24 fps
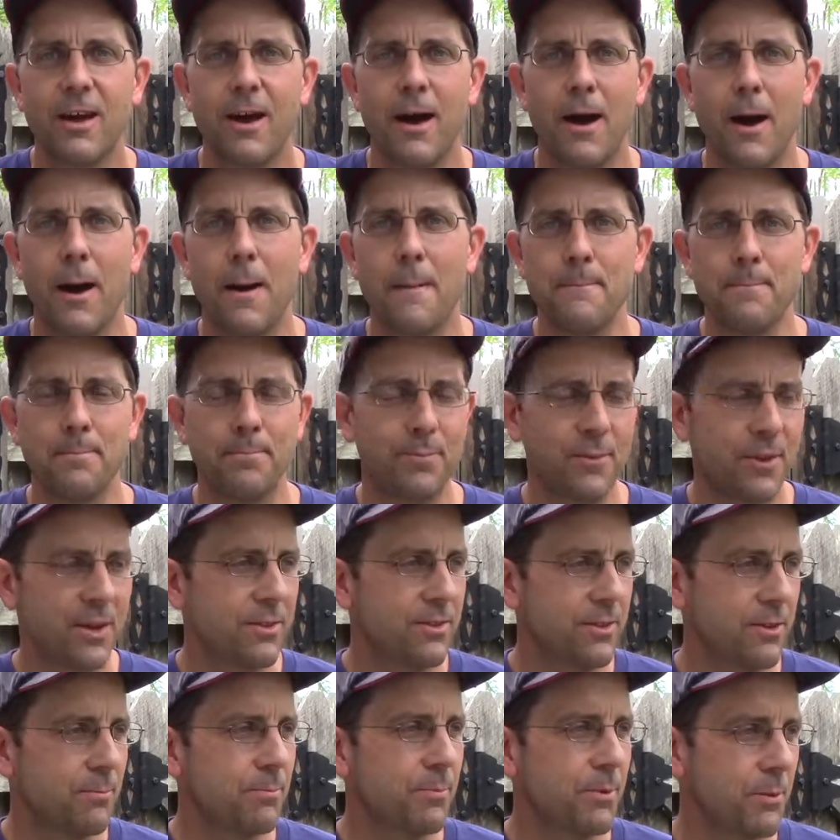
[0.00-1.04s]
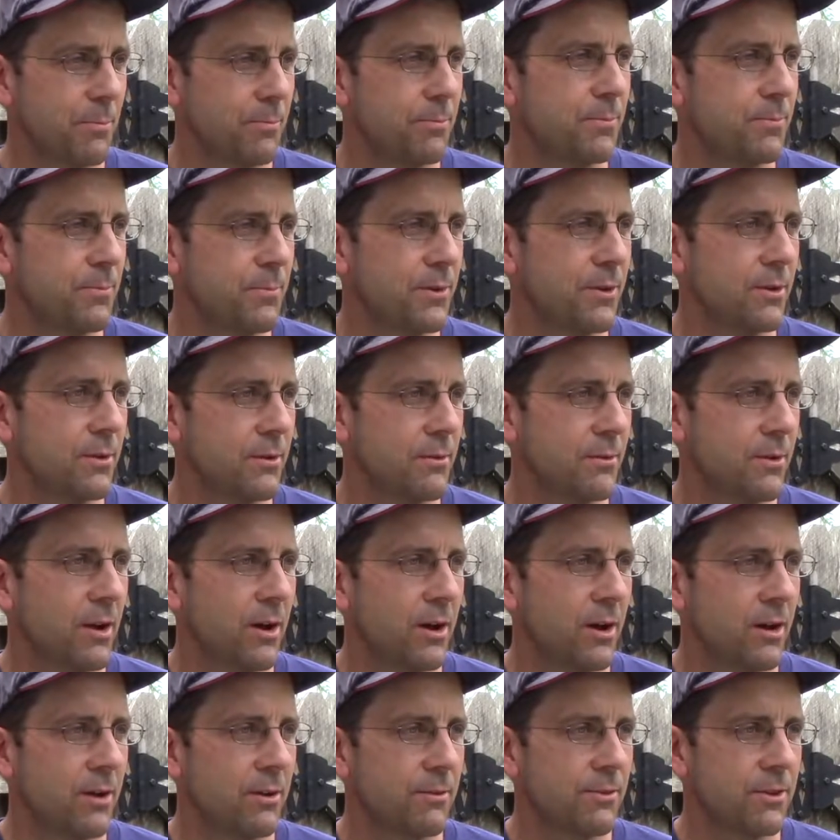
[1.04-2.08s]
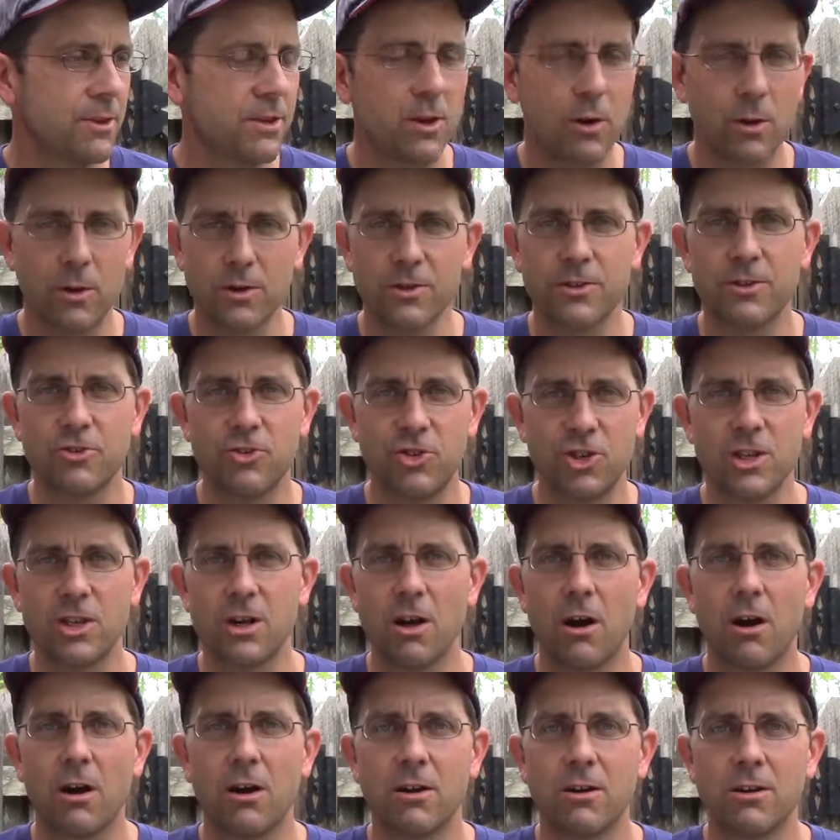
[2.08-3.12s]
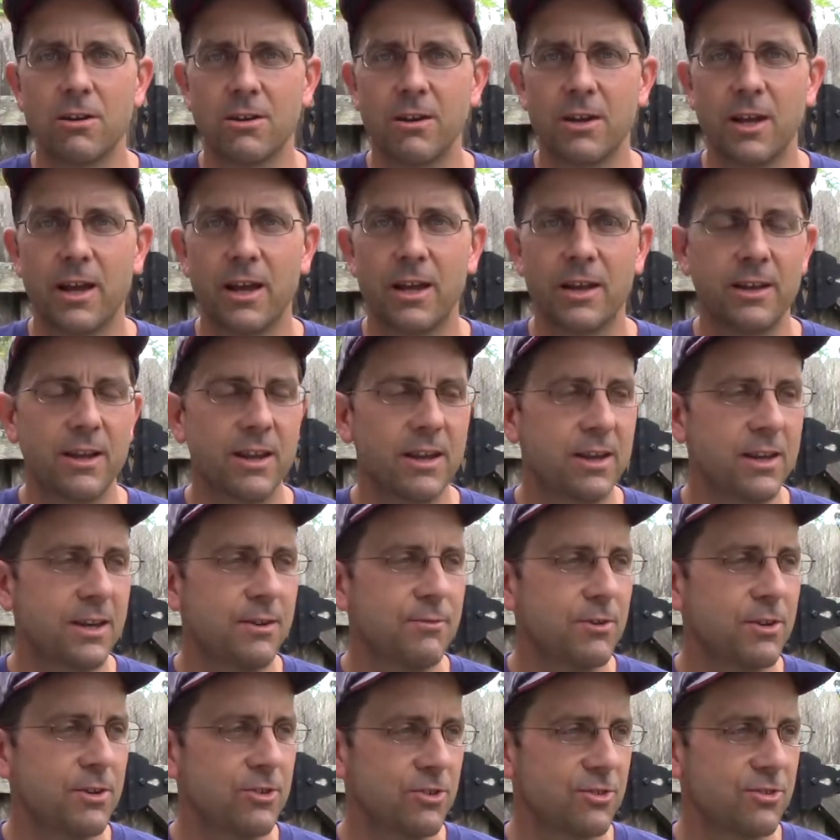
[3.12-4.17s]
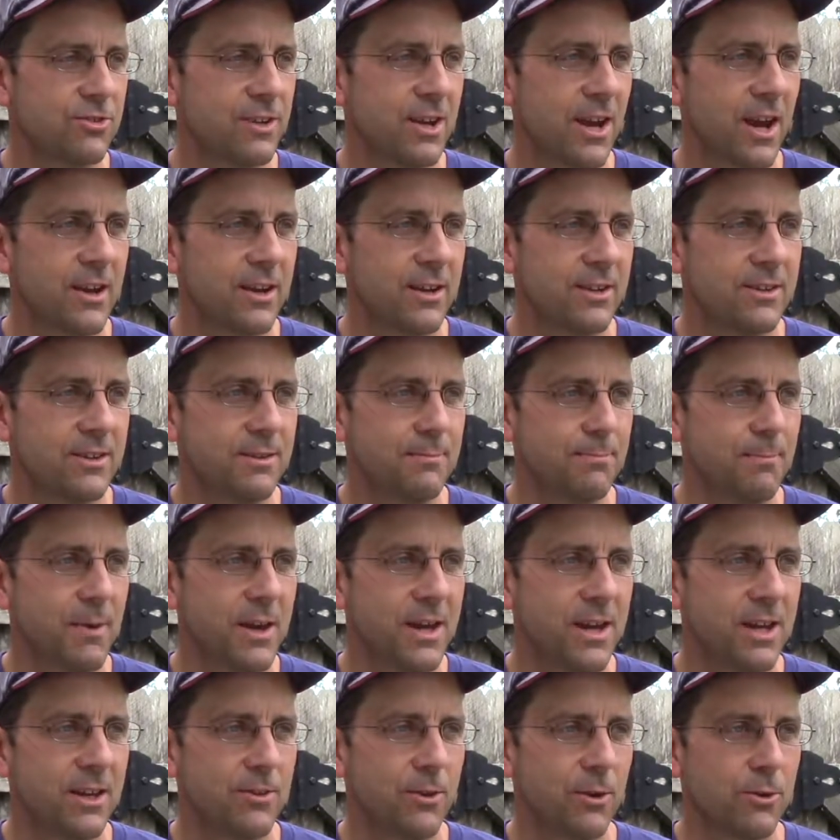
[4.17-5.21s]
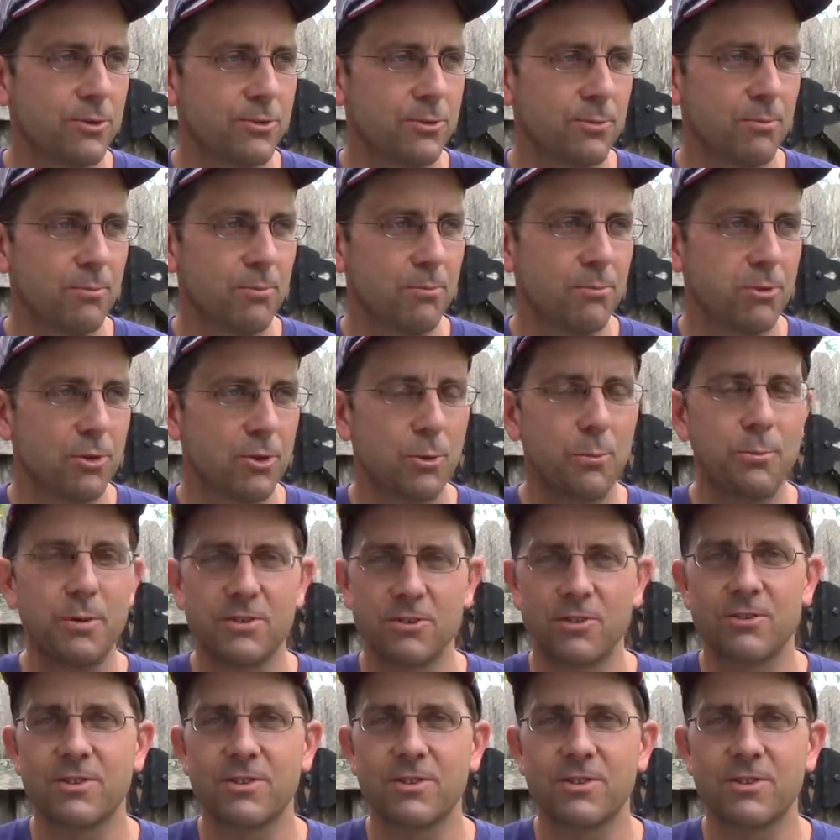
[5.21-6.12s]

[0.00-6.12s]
and the yoga, the qigong, and even just kind of making those little bits of